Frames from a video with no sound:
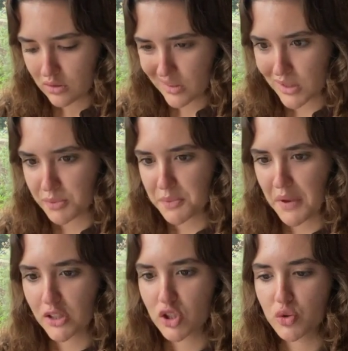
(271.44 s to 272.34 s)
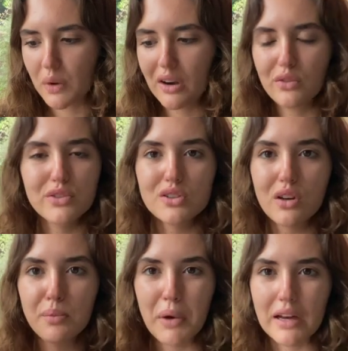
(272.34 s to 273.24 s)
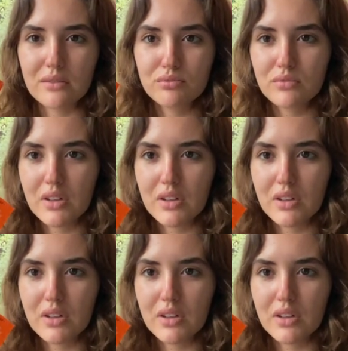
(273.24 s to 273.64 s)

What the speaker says: it's up to page 12, so not bad.